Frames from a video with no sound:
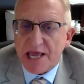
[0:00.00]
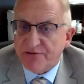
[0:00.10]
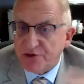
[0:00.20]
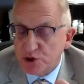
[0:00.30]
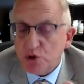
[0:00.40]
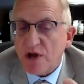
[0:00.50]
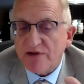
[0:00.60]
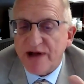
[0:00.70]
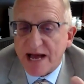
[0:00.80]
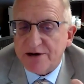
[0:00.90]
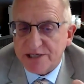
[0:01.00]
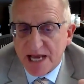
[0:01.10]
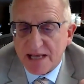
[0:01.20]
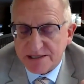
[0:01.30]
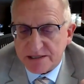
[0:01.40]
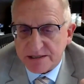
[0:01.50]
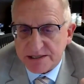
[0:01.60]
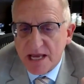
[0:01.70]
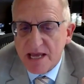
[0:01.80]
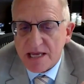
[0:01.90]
If you do have Hunner's ulcers,